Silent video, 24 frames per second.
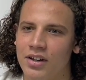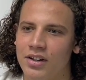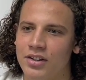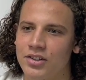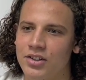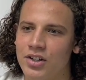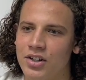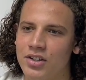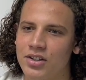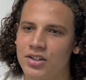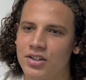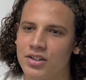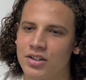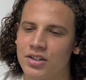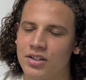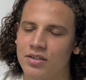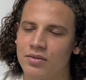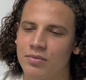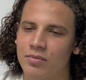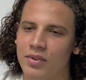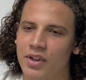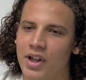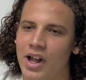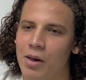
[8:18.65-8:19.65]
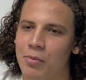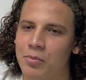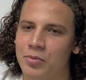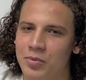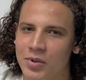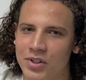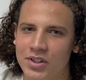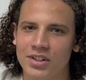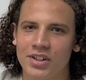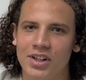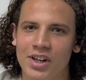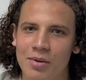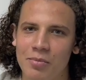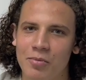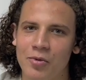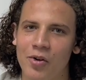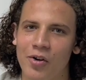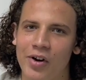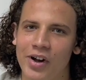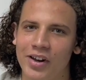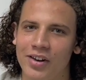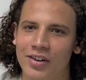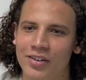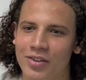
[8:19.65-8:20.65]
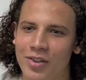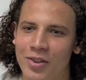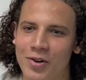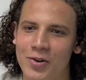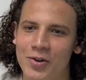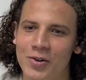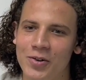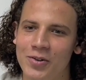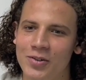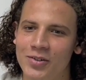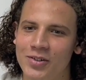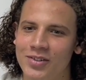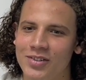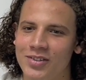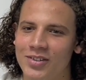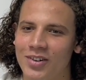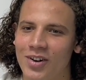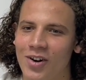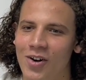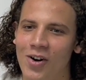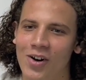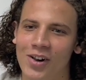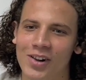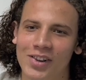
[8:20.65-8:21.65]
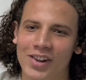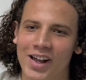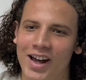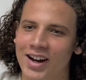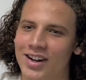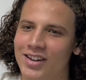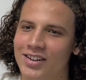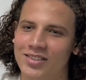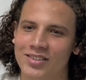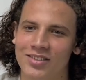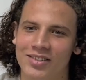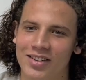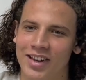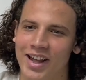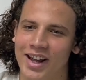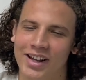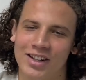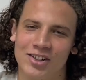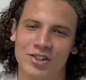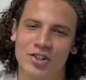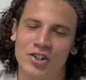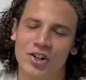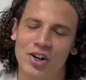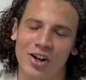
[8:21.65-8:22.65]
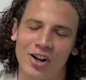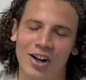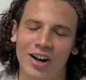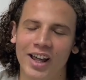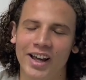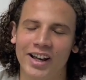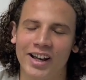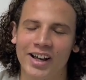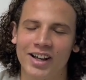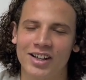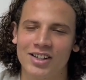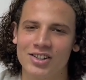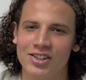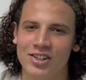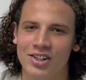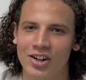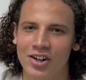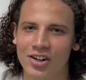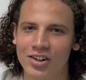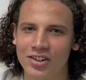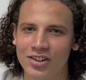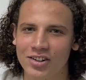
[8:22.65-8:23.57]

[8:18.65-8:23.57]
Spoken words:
just helped me to keep going through all that like struggle, I guess, you know.